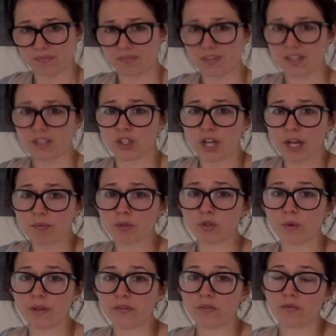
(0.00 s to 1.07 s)
shared
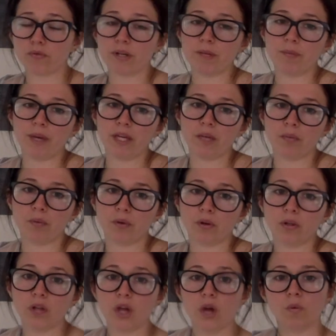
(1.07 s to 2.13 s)
between 3
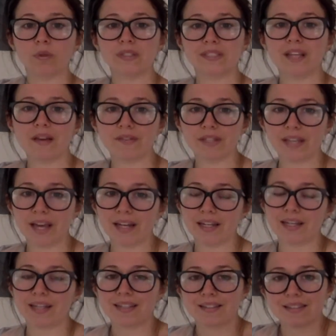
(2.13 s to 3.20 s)
people, we'll never get
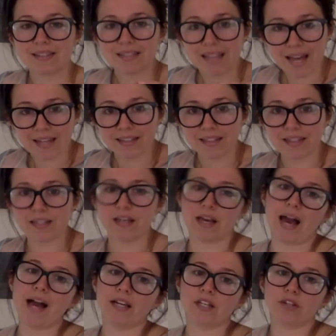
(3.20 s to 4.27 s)
it exactly
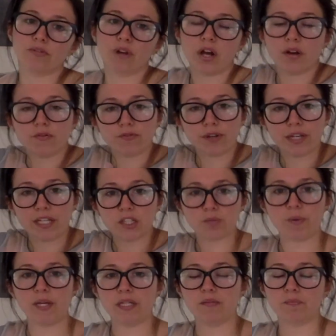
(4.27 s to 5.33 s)
accurate for
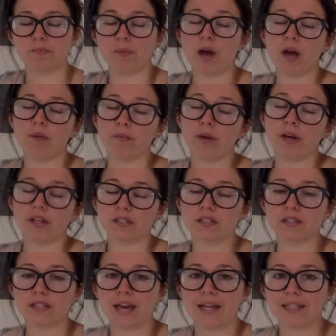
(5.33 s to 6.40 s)
each
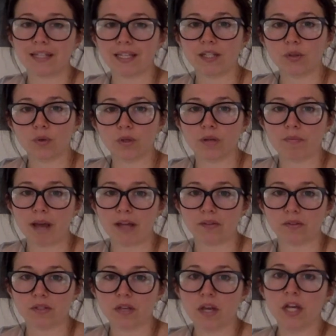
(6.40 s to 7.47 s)
person to get an equal
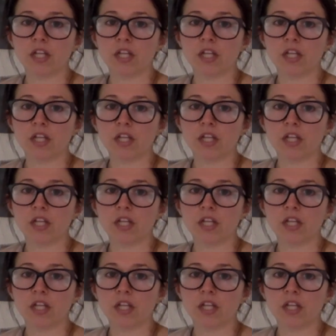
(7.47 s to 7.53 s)
amount.